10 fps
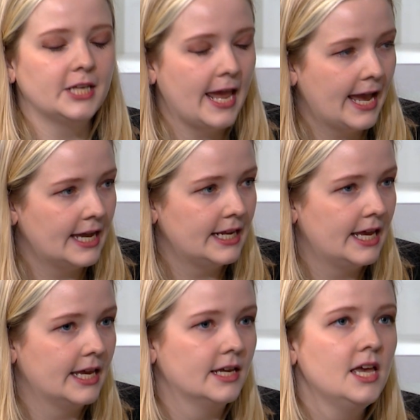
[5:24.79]

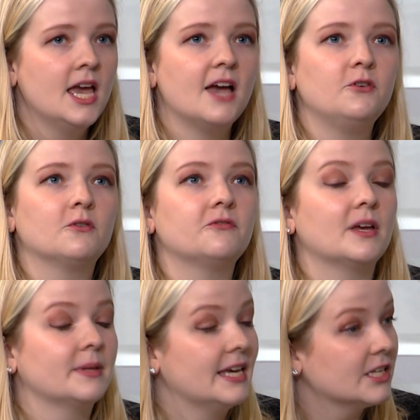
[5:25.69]
tanning, if you have a
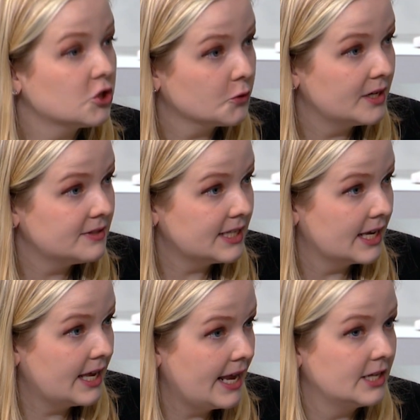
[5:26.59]
family history of
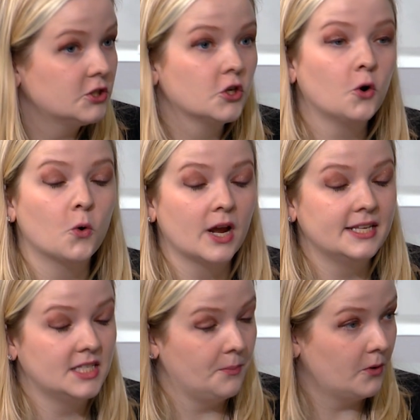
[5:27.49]
skin cancer or
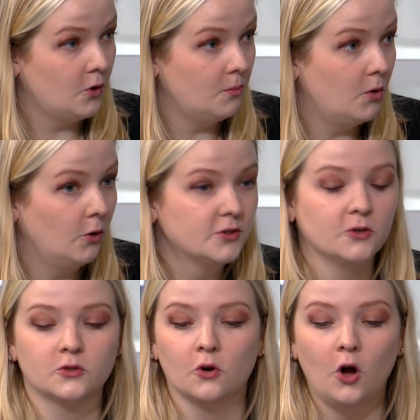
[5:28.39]
atypical moles,
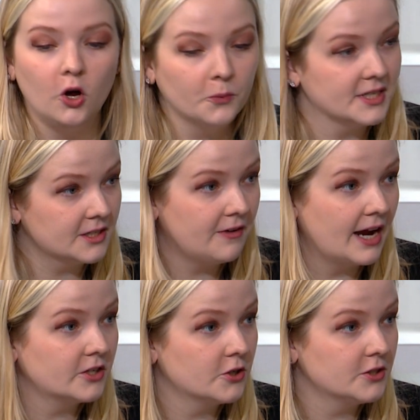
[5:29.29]
those are all risk
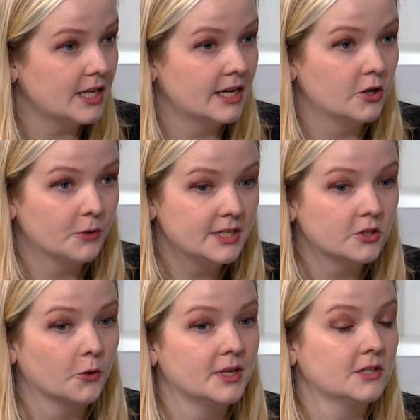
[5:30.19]
factors that increase
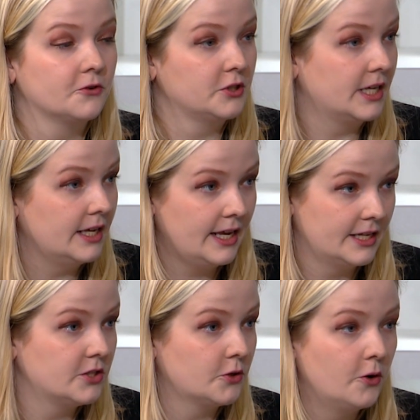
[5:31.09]
your risk for skin
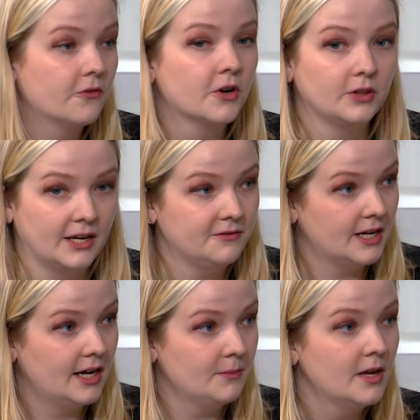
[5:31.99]
cancer over your
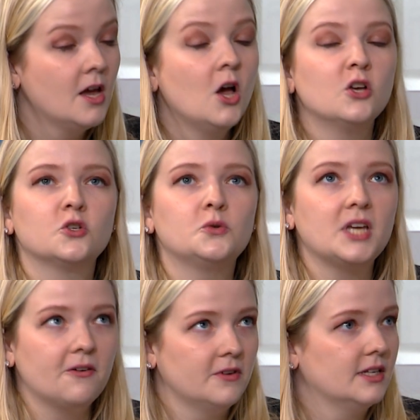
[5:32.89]
lifetime. So
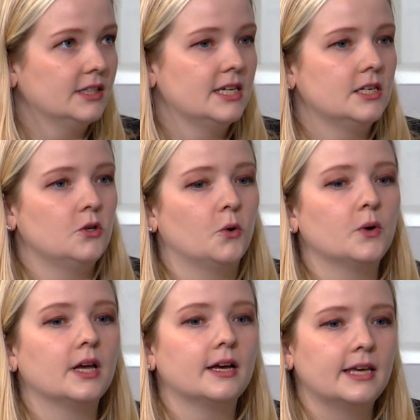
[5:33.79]
definitely,
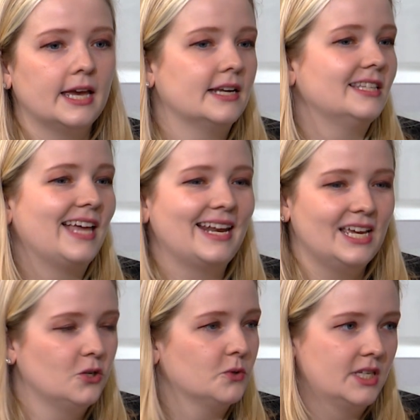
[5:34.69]
again, that
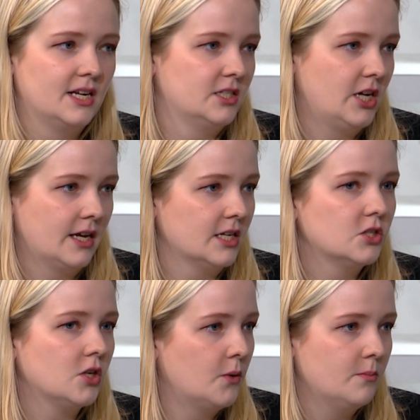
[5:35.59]
annual skin check is
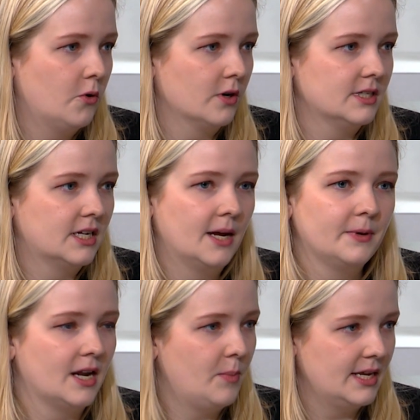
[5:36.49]
so important to come
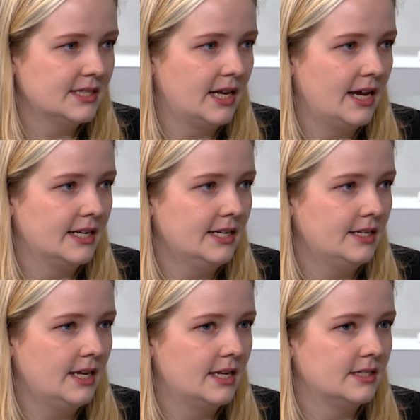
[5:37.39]
get a
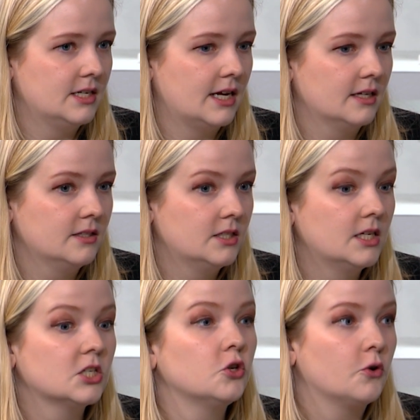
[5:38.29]
baseline and
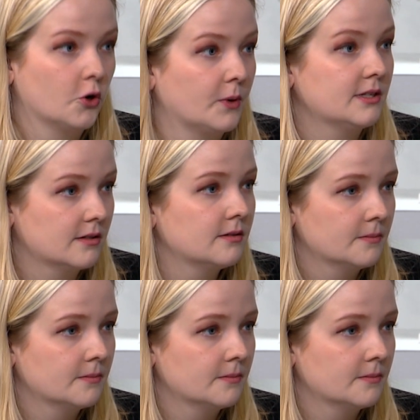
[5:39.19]
get to know your risk.